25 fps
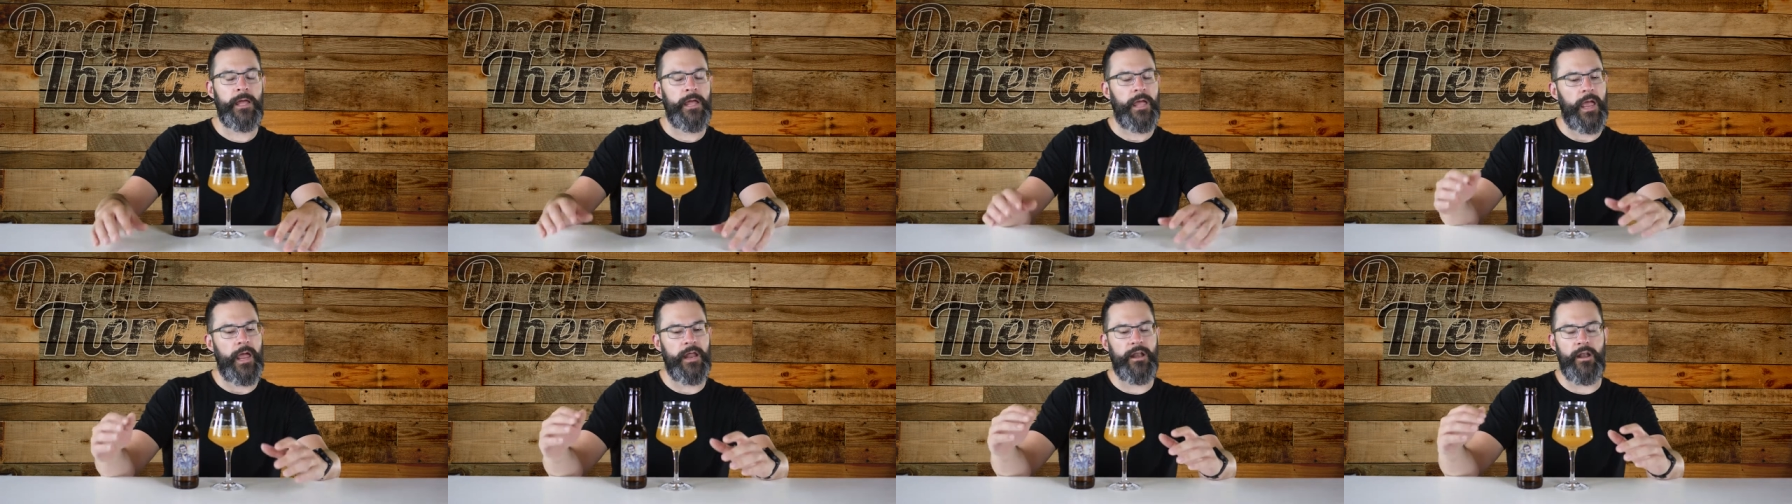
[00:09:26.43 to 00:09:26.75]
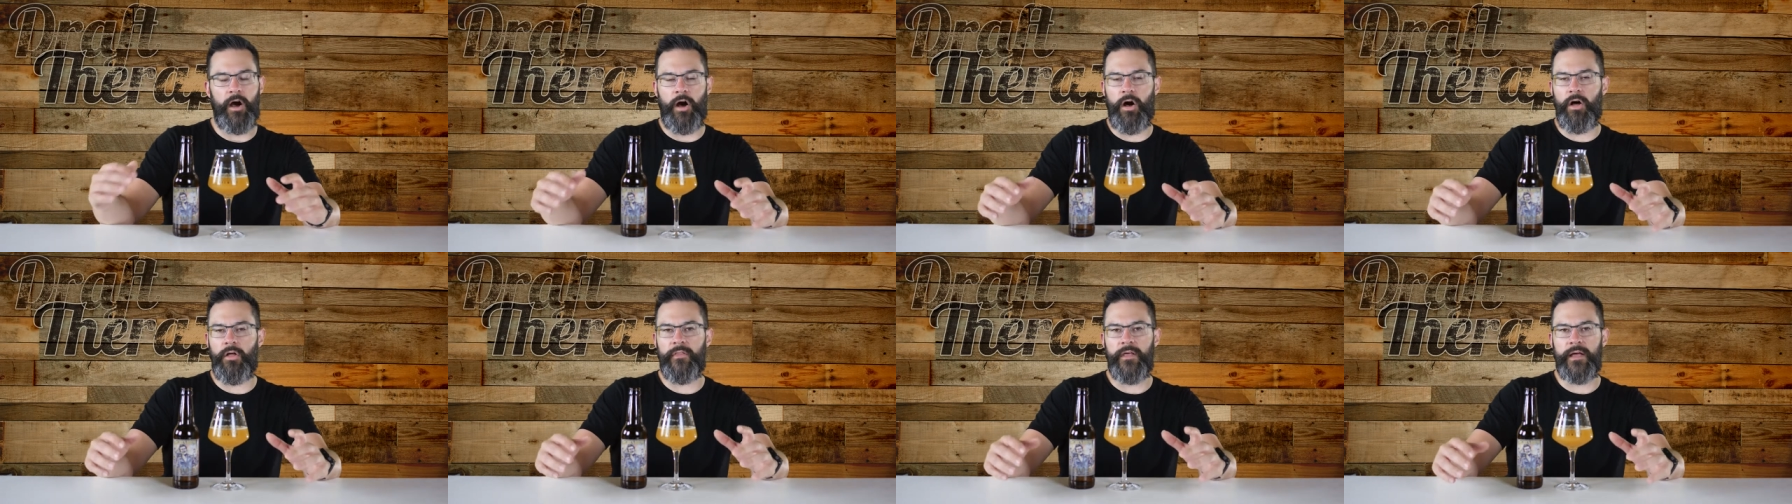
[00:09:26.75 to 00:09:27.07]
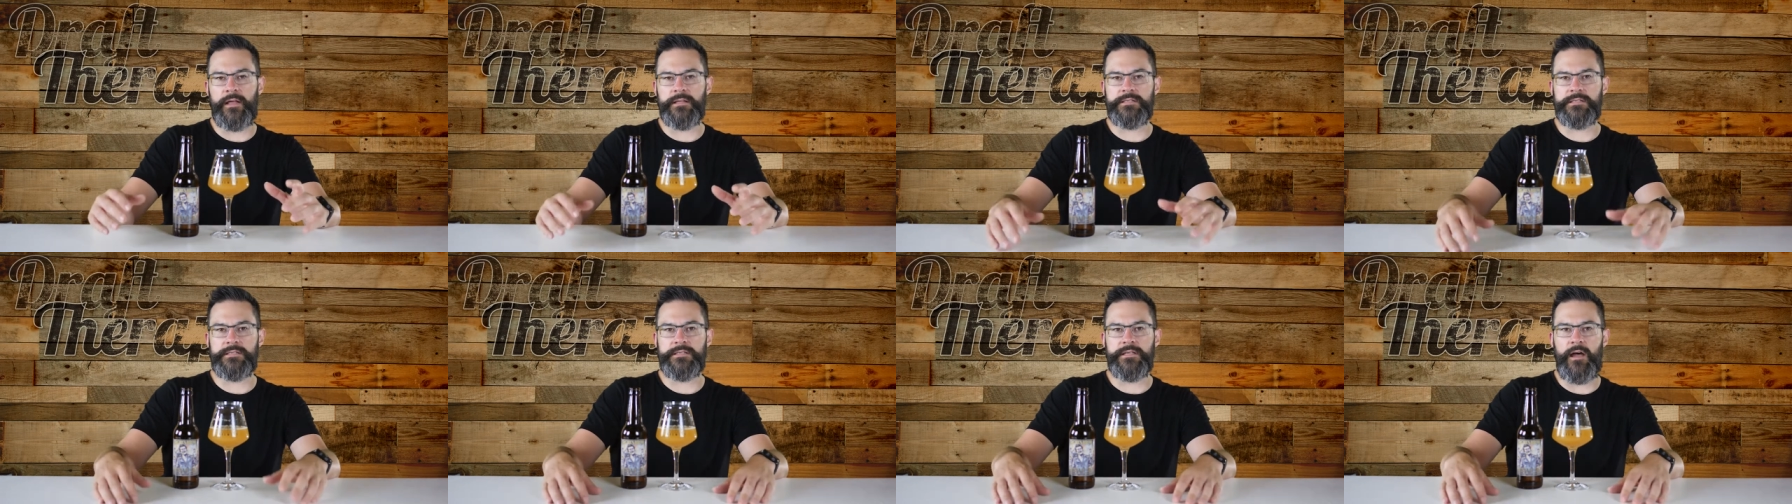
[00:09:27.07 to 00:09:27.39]
and all
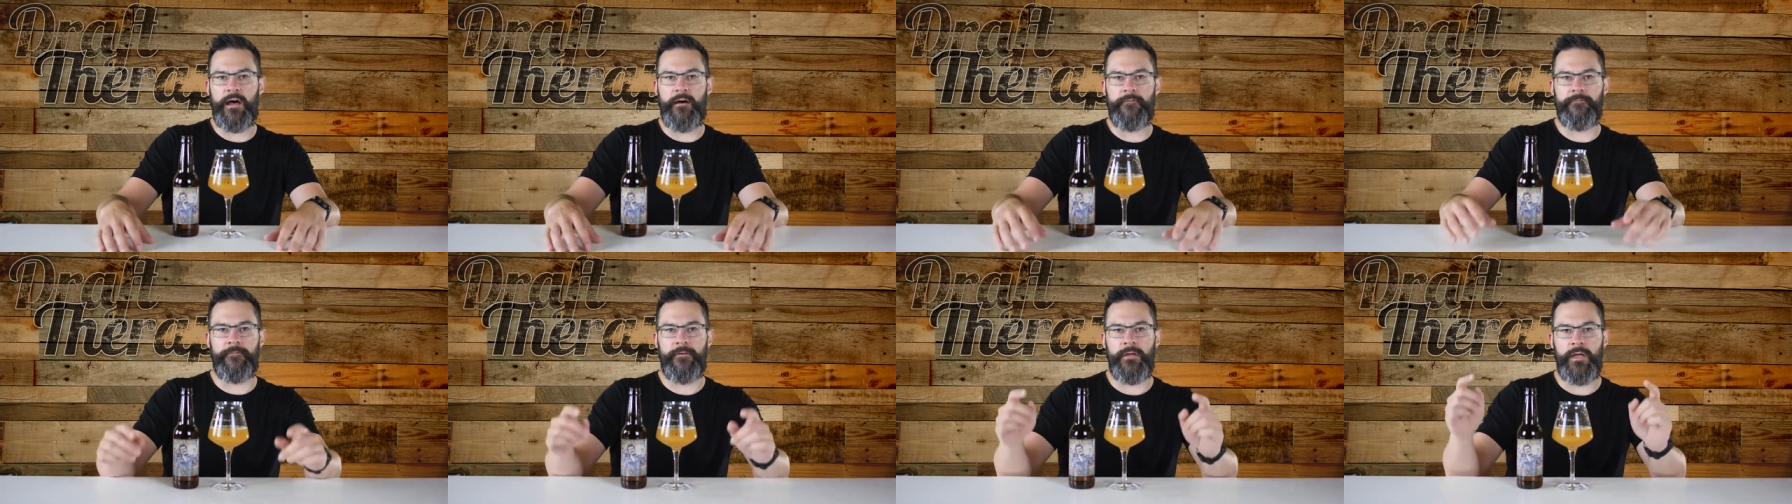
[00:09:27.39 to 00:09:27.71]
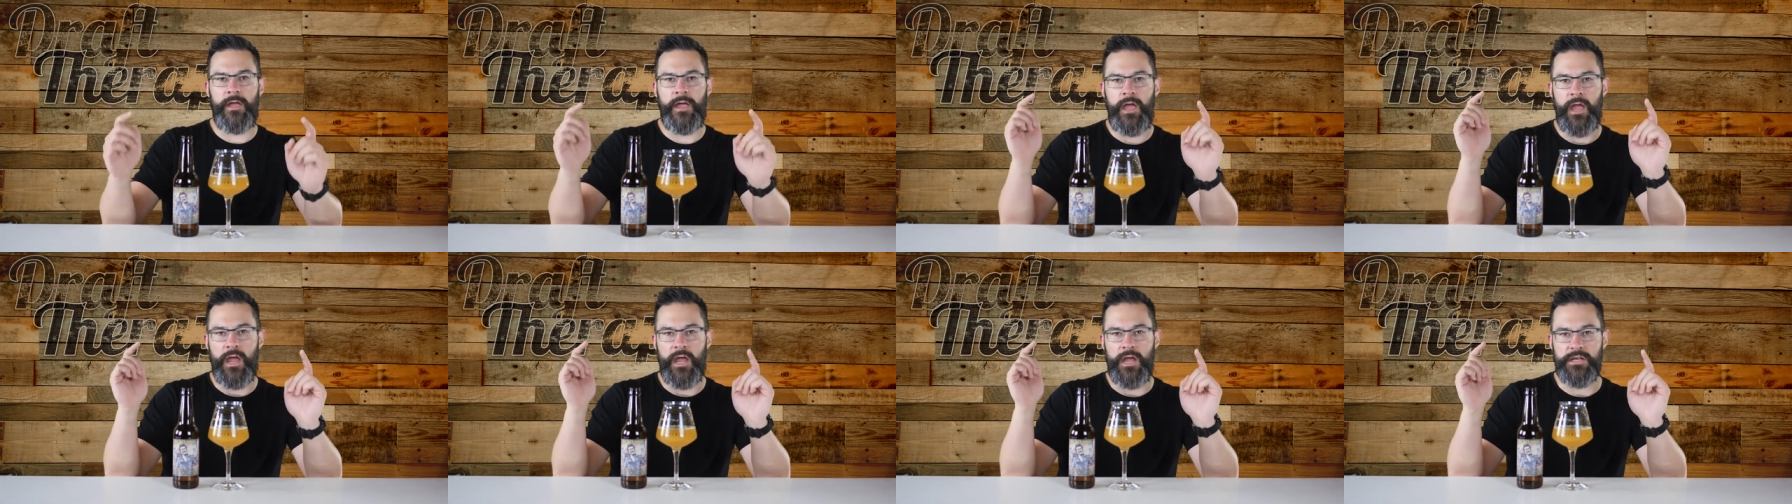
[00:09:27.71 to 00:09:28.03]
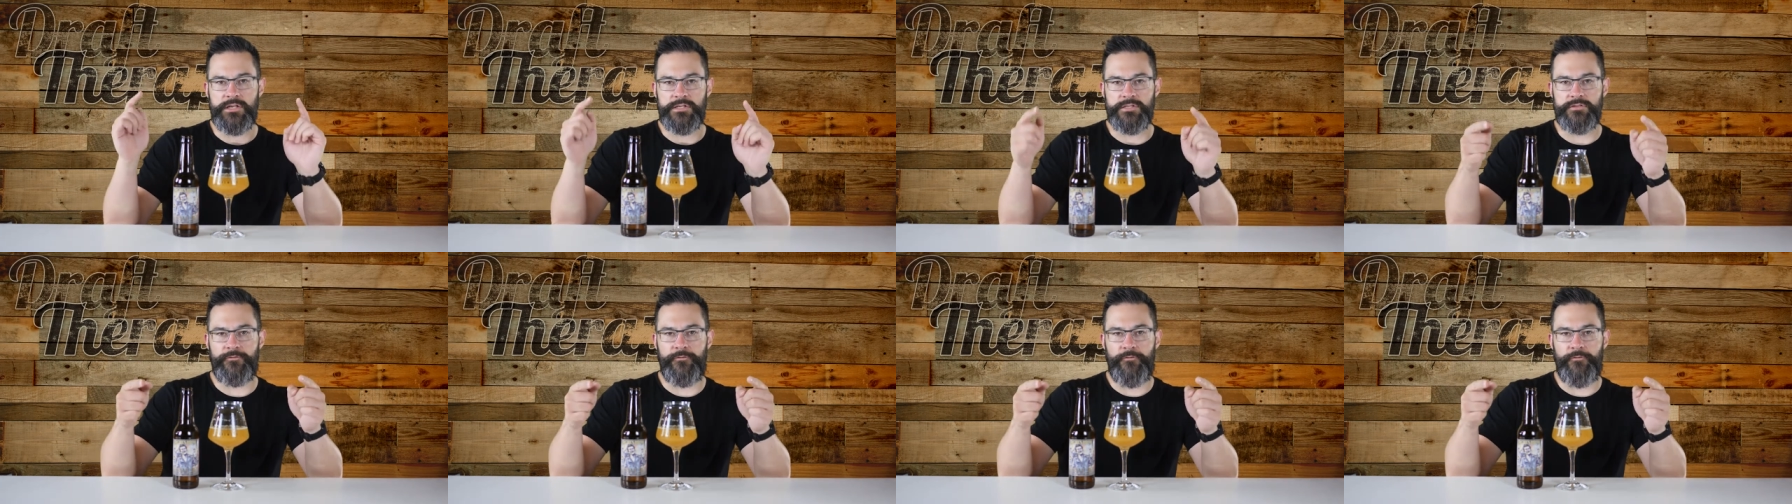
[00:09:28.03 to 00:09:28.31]
that stuff is